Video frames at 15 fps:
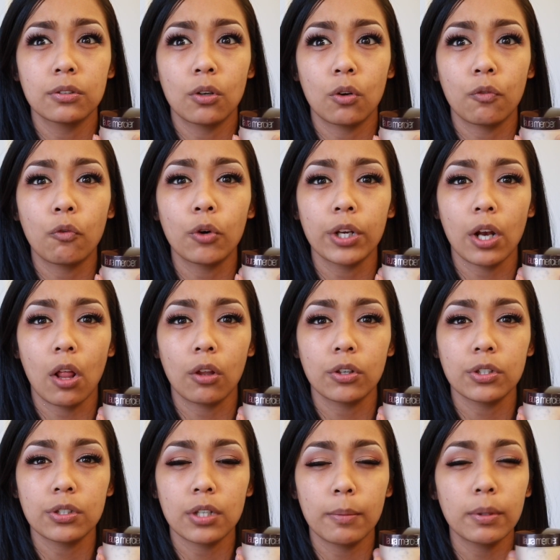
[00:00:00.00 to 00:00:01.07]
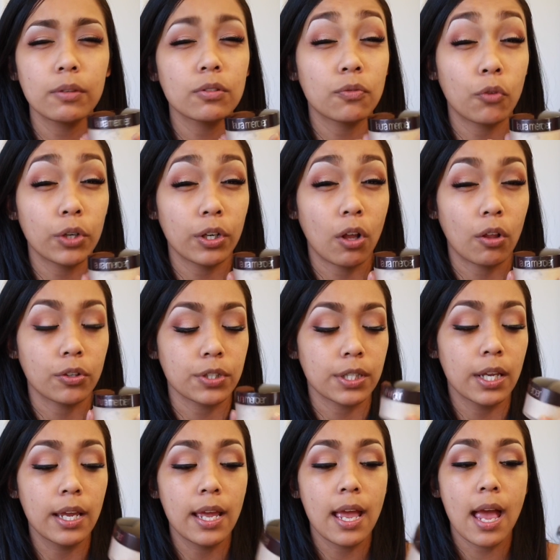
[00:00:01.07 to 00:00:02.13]
or $40, I believe it was $40
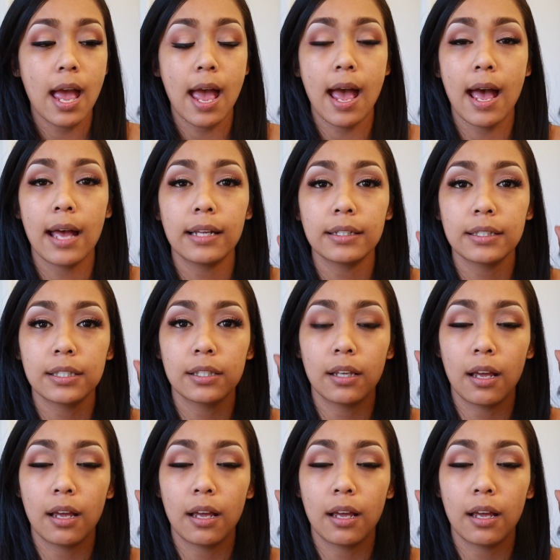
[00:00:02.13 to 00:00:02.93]
at